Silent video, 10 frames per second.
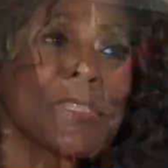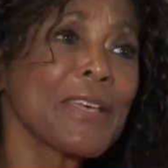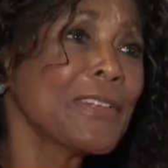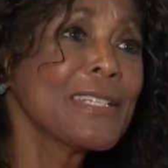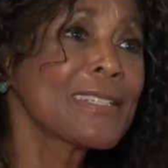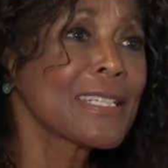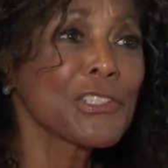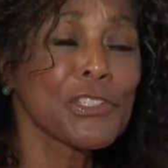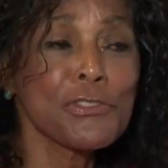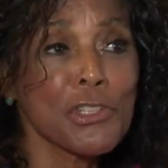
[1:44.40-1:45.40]

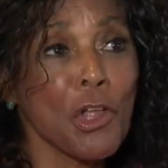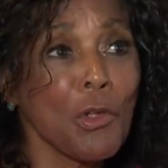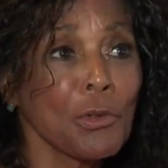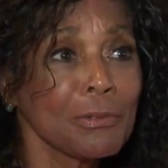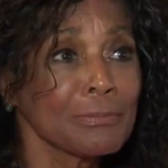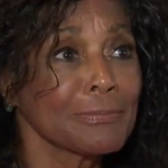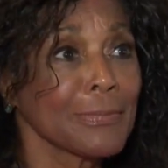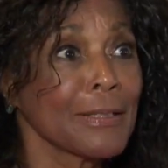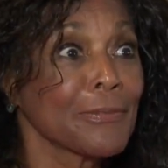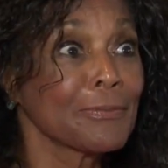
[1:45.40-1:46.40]
76 years old.
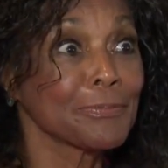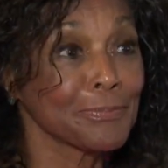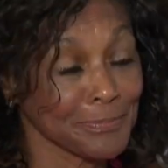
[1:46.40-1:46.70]
Wow.